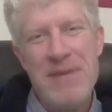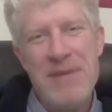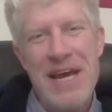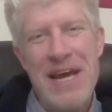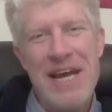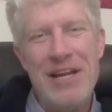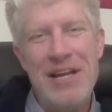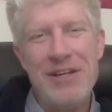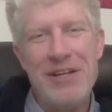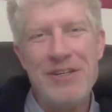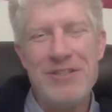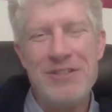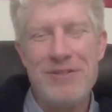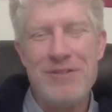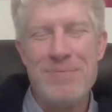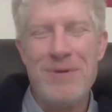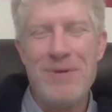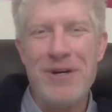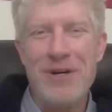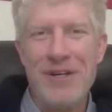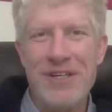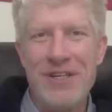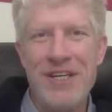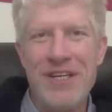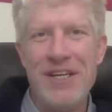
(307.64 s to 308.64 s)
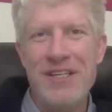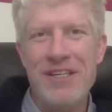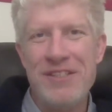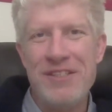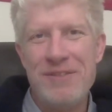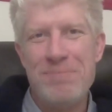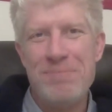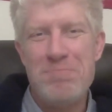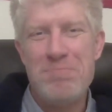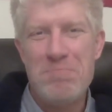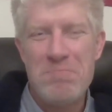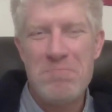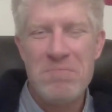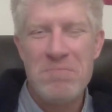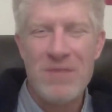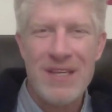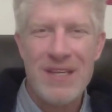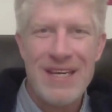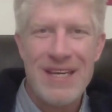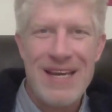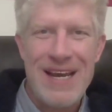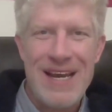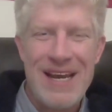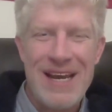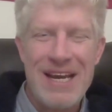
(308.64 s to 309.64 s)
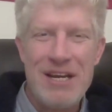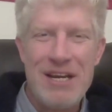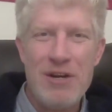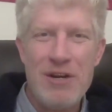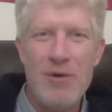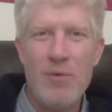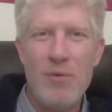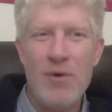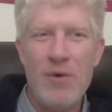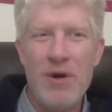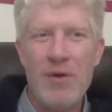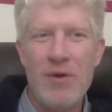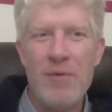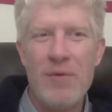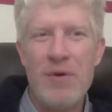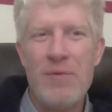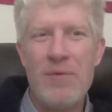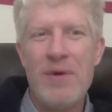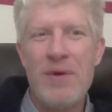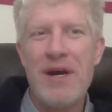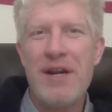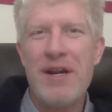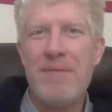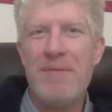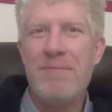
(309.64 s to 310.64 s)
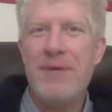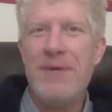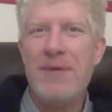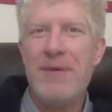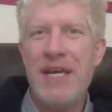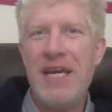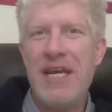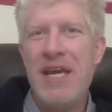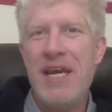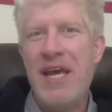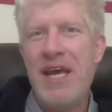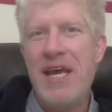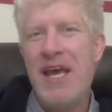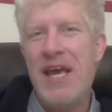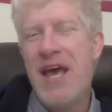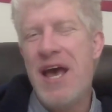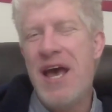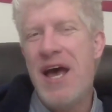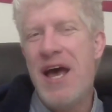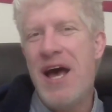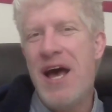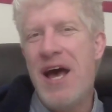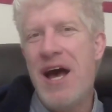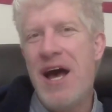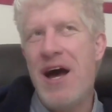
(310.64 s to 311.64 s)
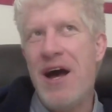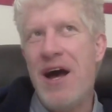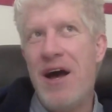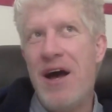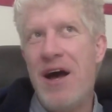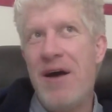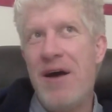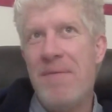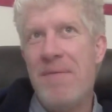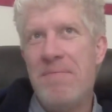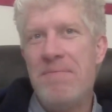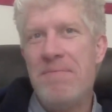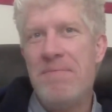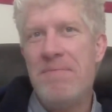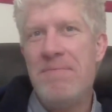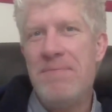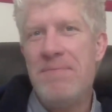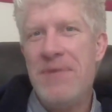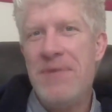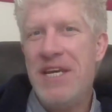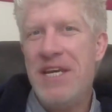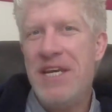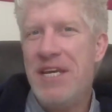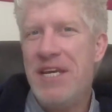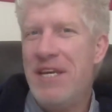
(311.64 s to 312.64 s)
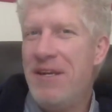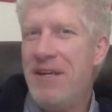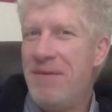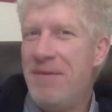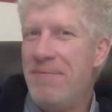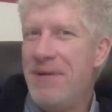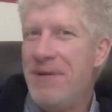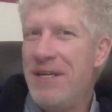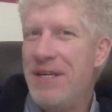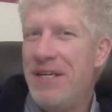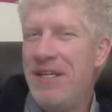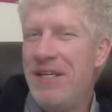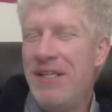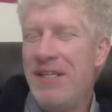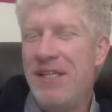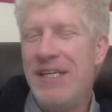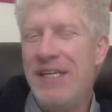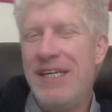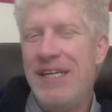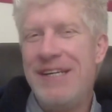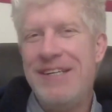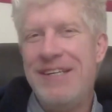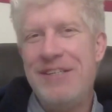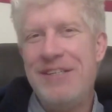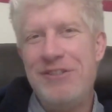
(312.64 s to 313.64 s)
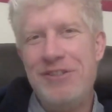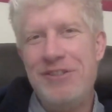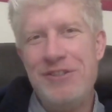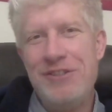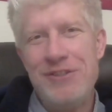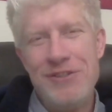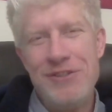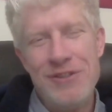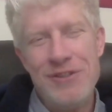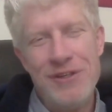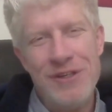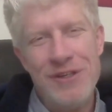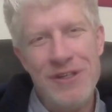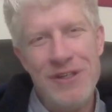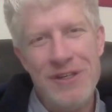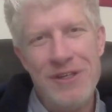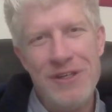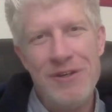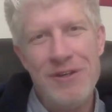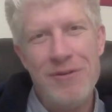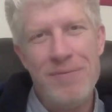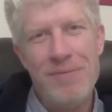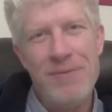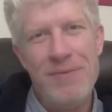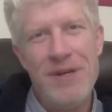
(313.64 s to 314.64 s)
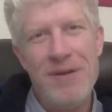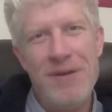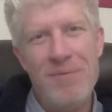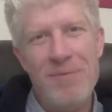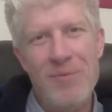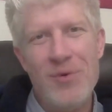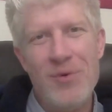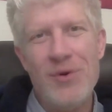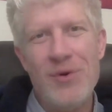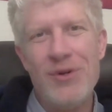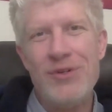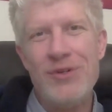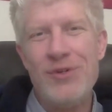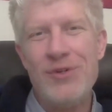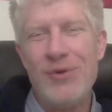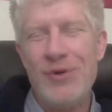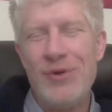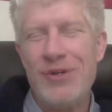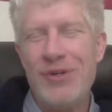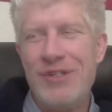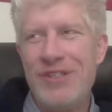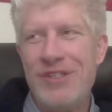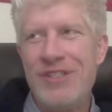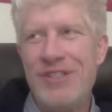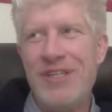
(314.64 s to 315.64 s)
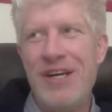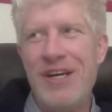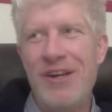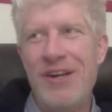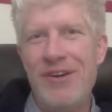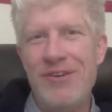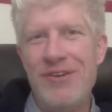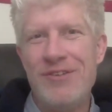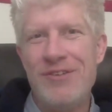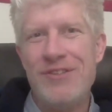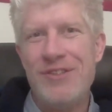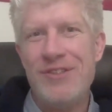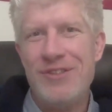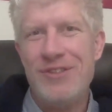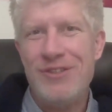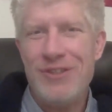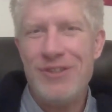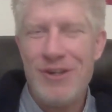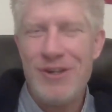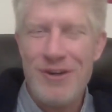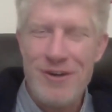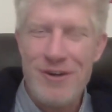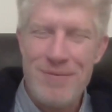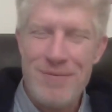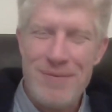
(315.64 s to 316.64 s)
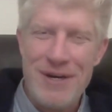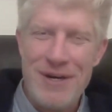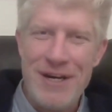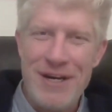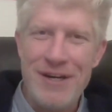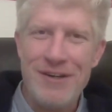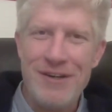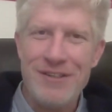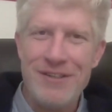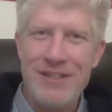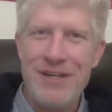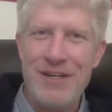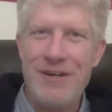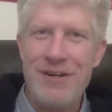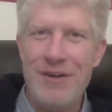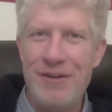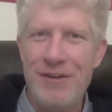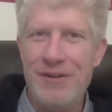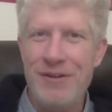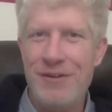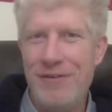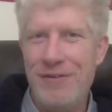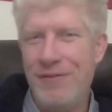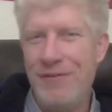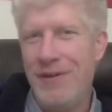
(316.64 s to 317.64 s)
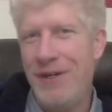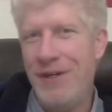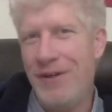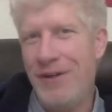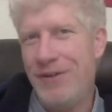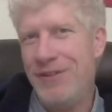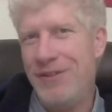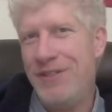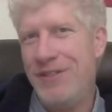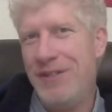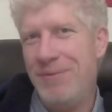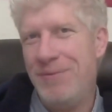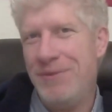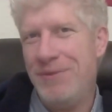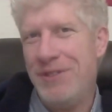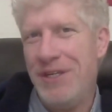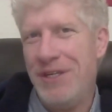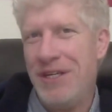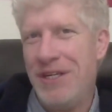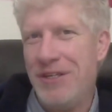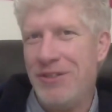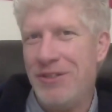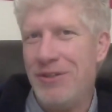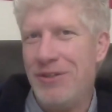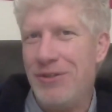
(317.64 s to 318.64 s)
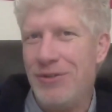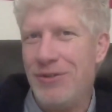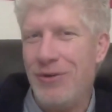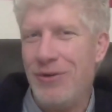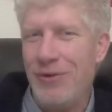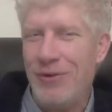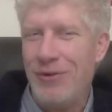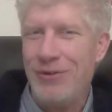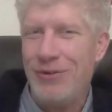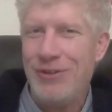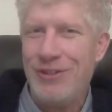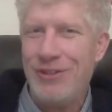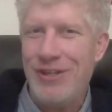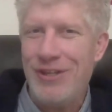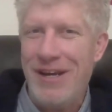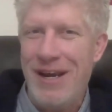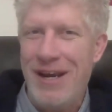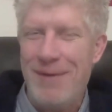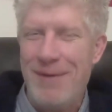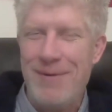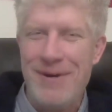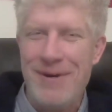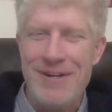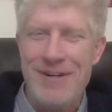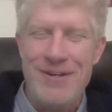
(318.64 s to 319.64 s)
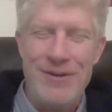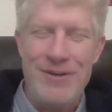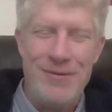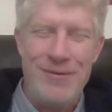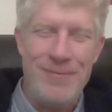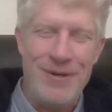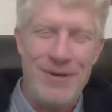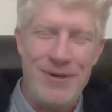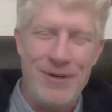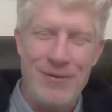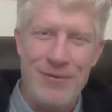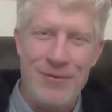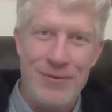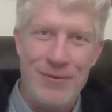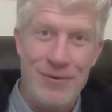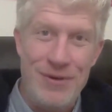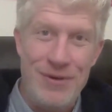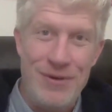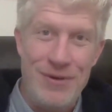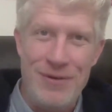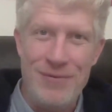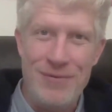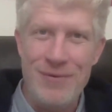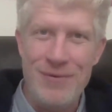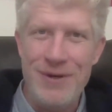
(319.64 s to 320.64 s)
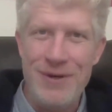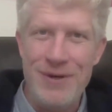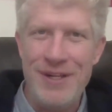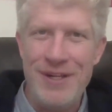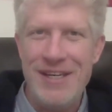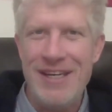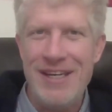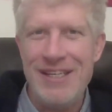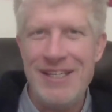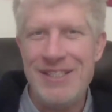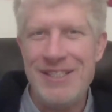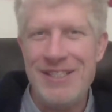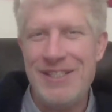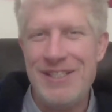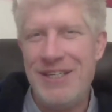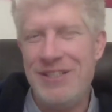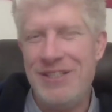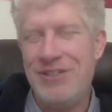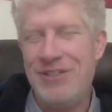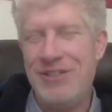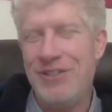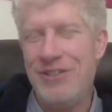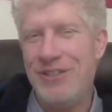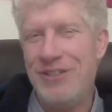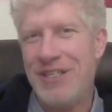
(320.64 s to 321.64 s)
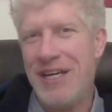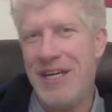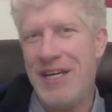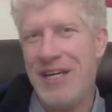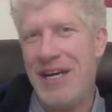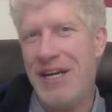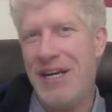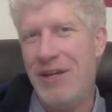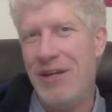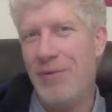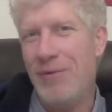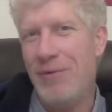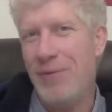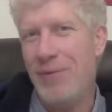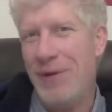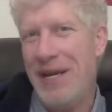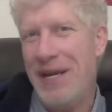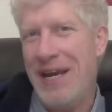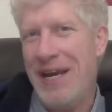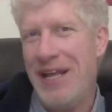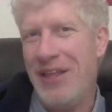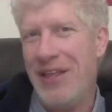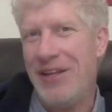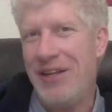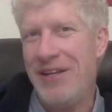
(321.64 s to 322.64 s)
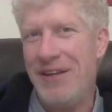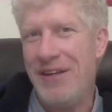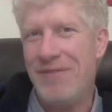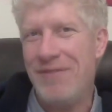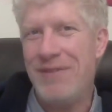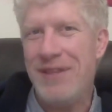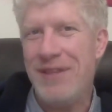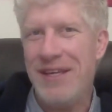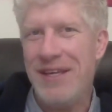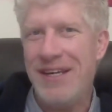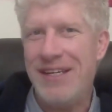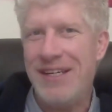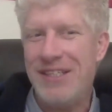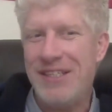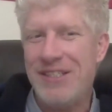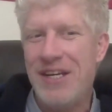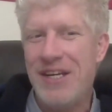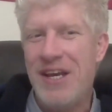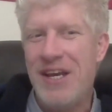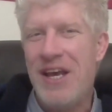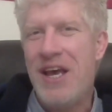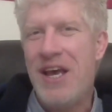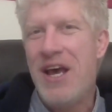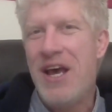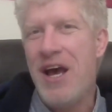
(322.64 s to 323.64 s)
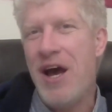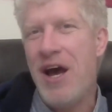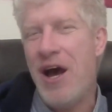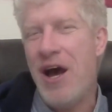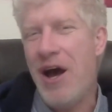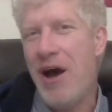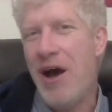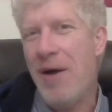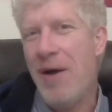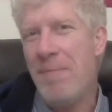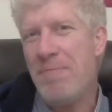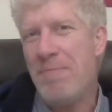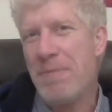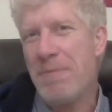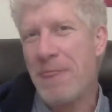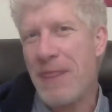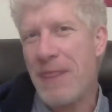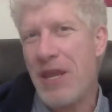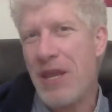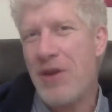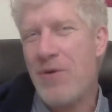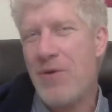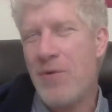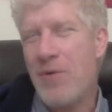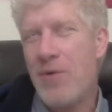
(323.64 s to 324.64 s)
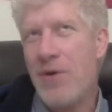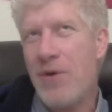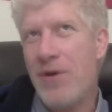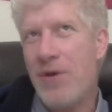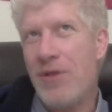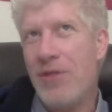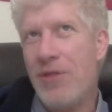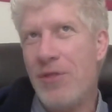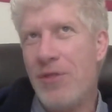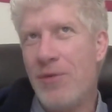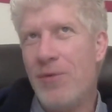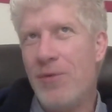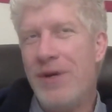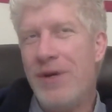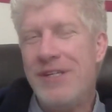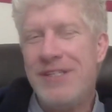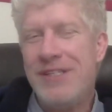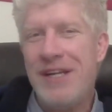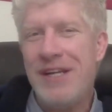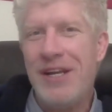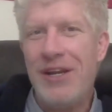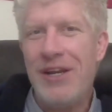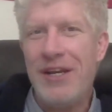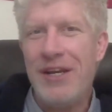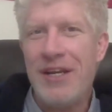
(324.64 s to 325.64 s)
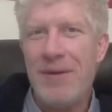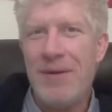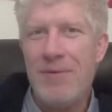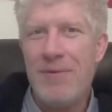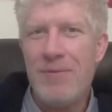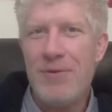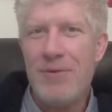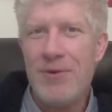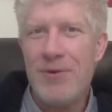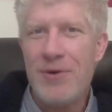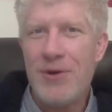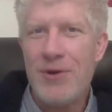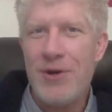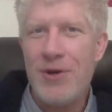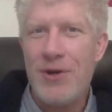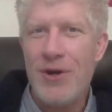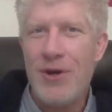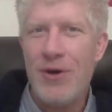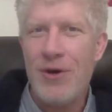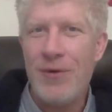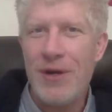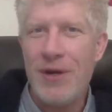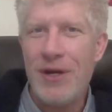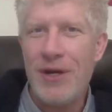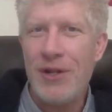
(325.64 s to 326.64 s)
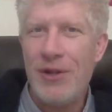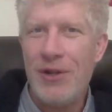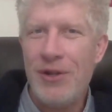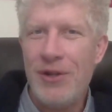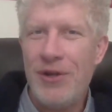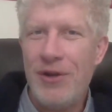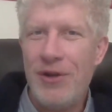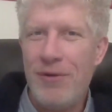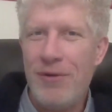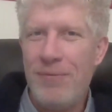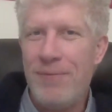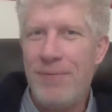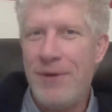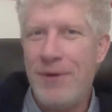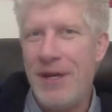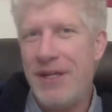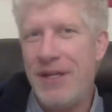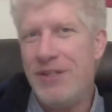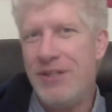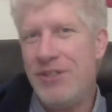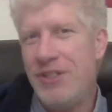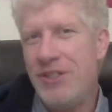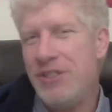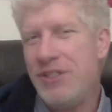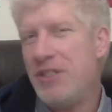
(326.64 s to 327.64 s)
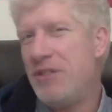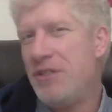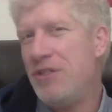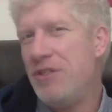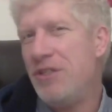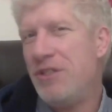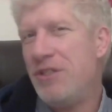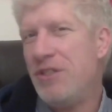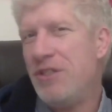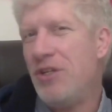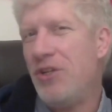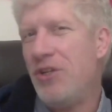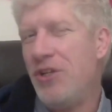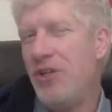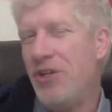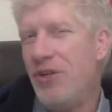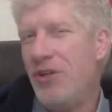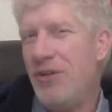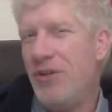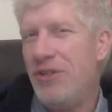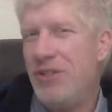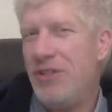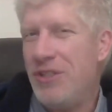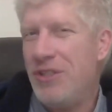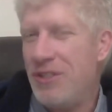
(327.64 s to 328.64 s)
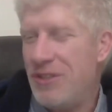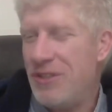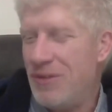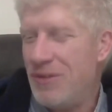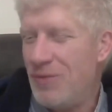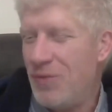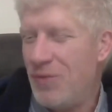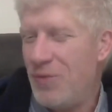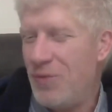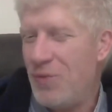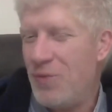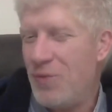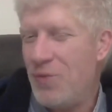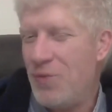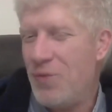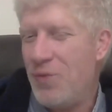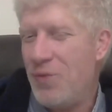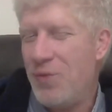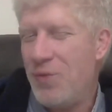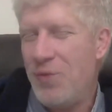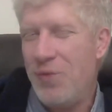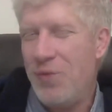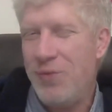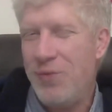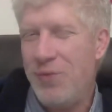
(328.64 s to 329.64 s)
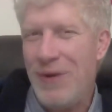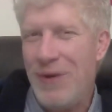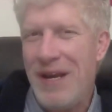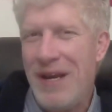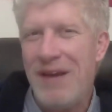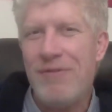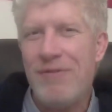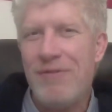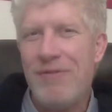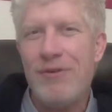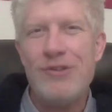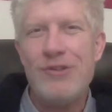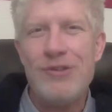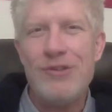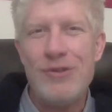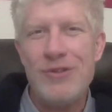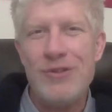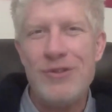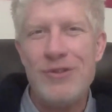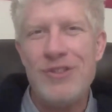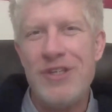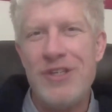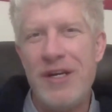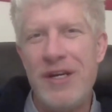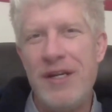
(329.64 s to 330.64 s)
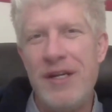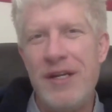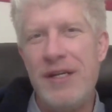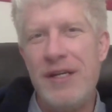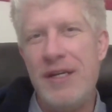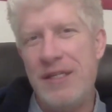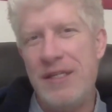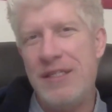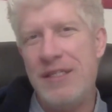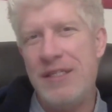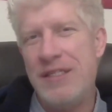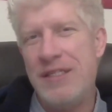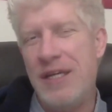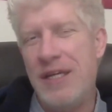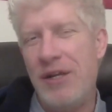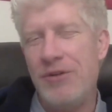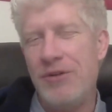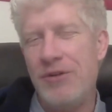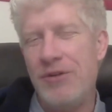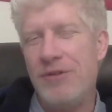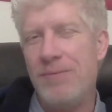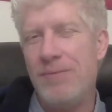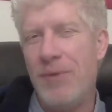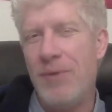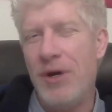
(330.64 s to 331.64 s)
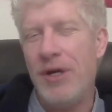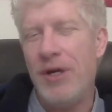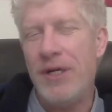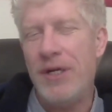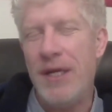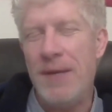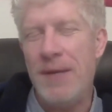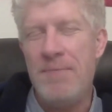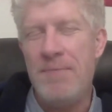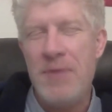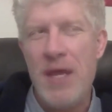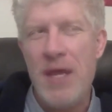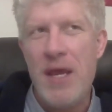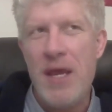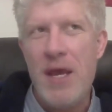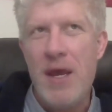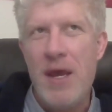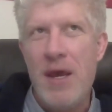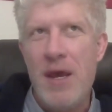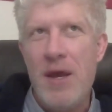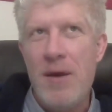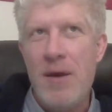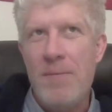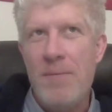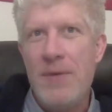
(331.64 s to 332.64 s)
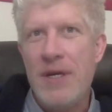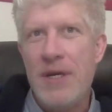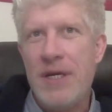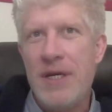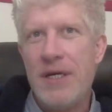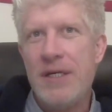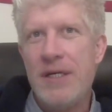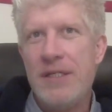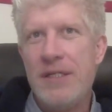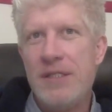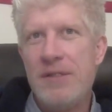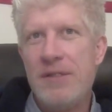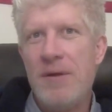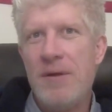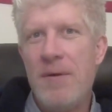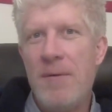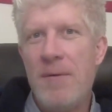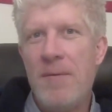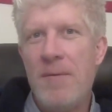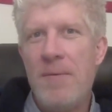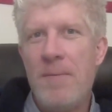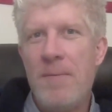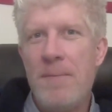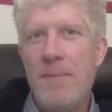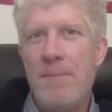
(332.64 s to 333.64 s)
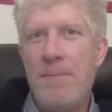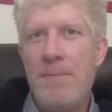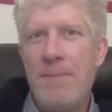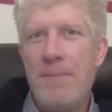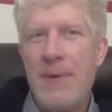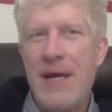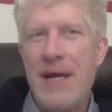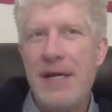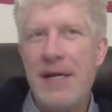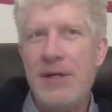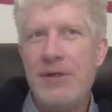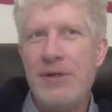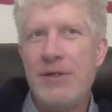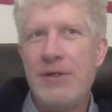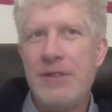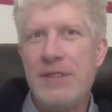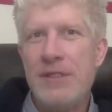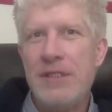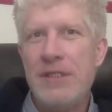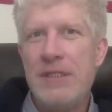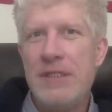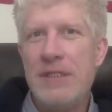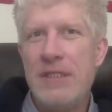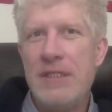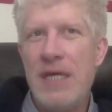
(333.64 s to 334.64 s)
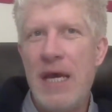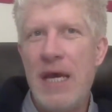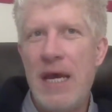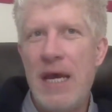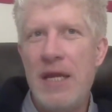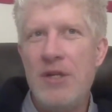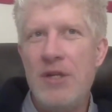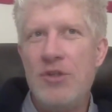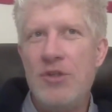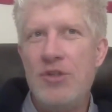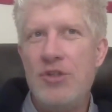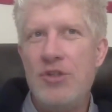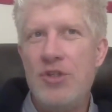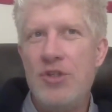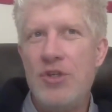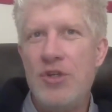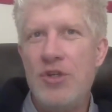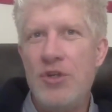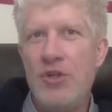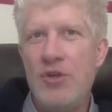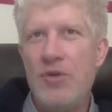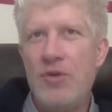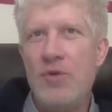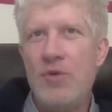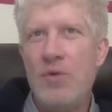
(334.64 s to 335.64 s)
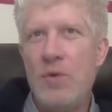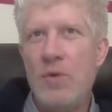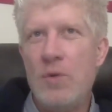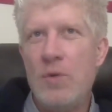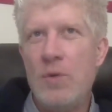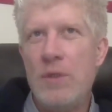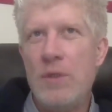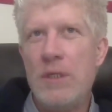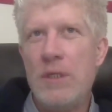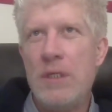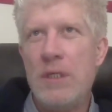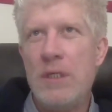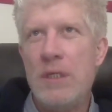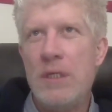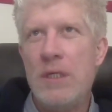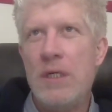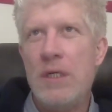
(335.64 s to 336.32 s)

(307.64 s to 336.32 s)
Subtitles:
balanced market is kind of where we want to be. Maybe leaning just a little bit more towards sellers. Sorry, buyers. I know this video seems like it's a total slam on you, but it really isn't. It's just kind of the reality of things. The reason I like it going a little bit, just a little, just ever so slightly to the seller's market, because buyers tend to